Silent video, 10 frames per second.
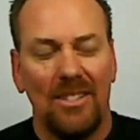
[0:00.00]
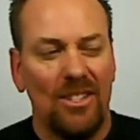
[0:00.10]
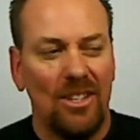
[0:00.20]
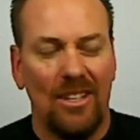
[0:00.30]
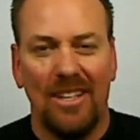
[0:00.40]

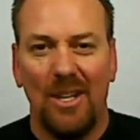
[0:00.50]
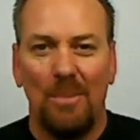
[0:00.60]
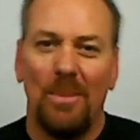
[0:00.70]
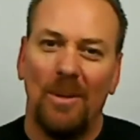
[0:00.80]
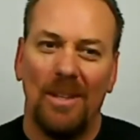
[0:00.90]
sugar
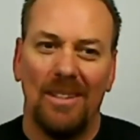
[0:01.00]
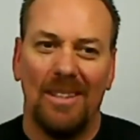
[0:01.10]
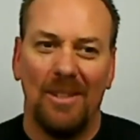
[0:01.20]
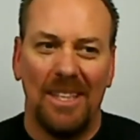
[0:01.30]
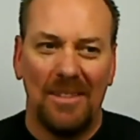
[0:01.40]
component that
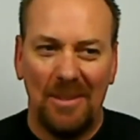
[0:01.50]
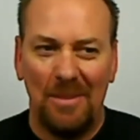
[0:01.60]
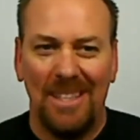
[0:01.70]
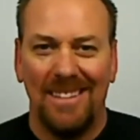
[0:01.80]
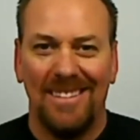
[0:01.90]
we have to
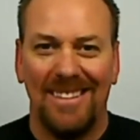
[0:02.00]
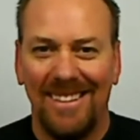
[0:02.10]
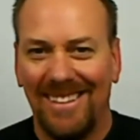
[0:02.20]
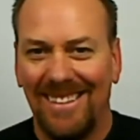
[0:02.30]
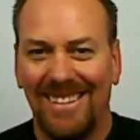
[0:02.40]
be
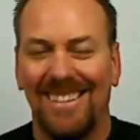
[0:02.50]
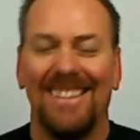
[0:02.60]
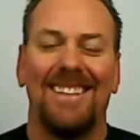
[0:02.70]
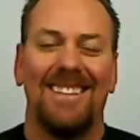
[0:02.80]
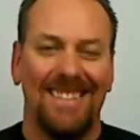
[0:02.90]
considering, and
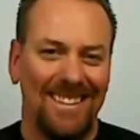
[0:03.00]
there's